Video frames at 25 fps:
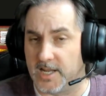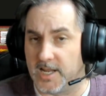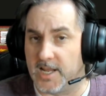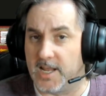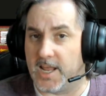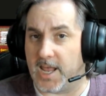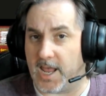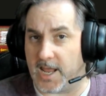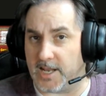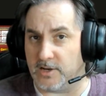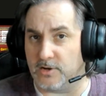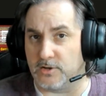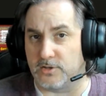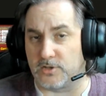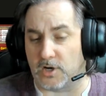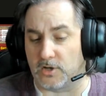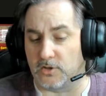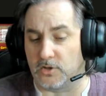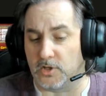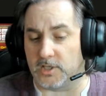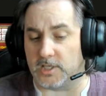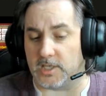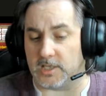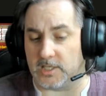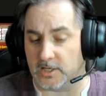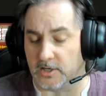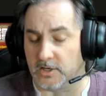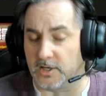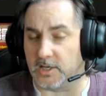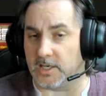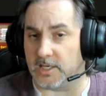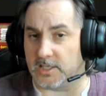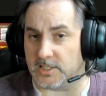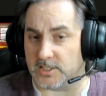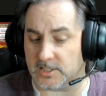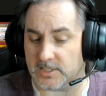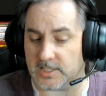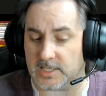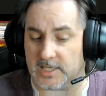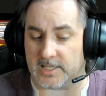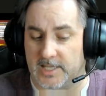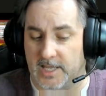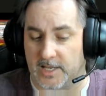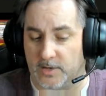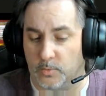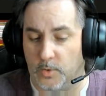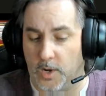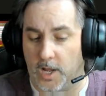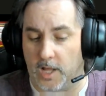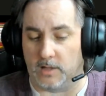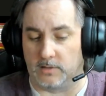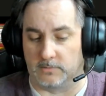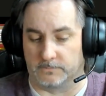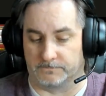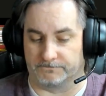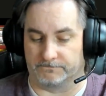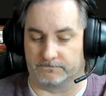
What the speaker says: and you start looking, you're going to see that, well,